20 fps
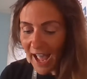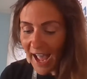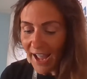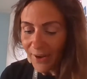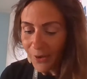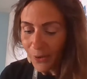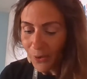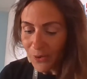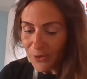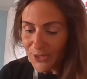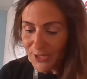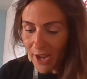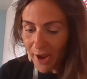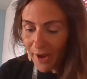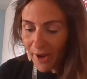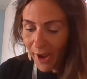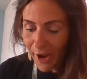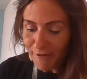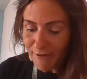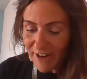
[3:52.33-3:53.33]
And also
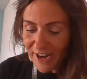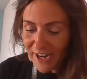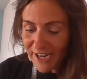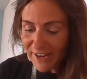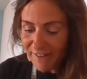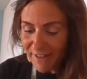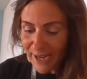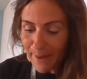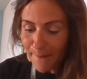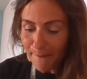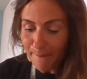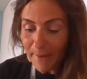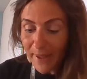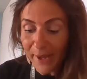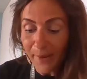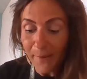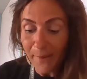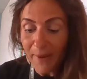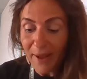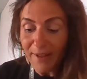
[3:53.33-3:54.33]
a really, really
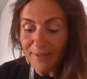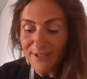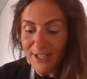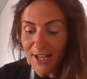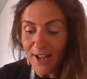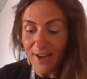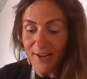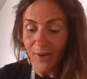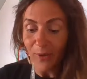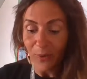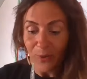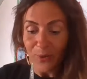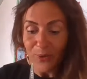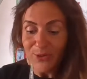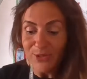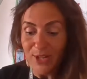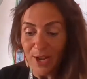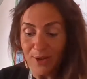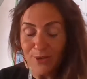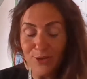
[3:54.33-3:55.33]
big well done
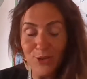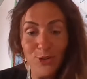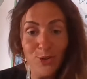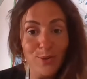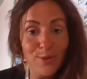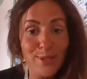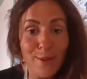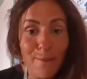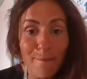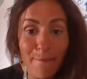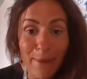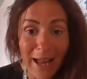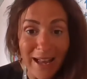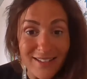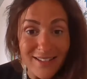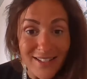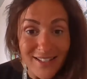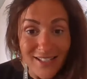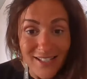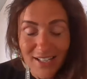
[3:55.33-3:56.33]
also to
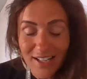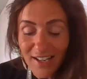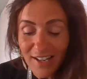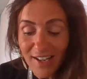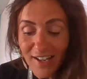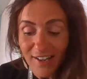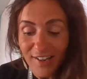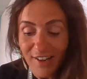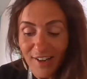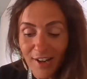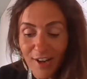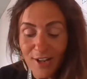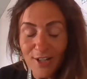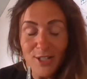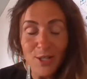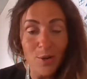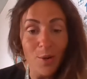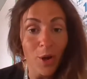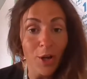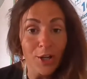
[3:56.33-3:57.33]
Sebastian.
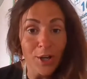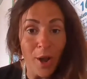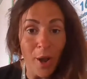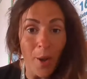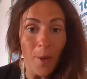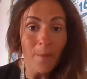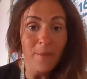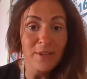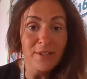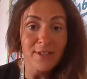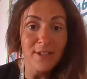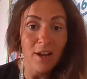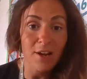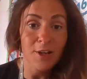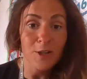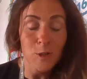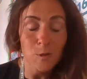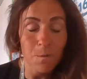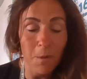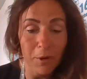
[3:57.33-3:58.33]
So I know Miss Dunn
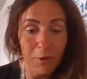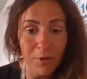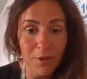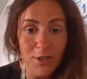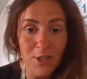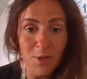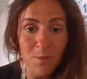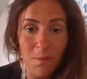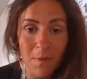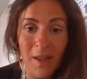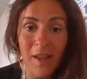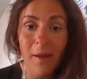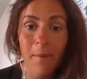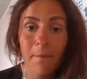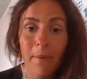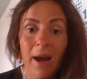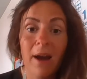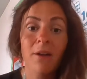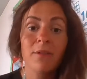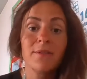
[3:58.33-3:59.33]
has spoken to me
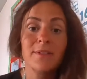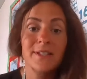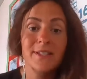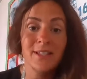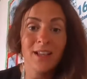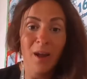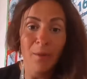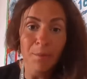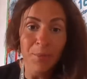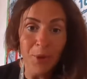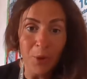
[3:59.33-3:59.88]
about Seb,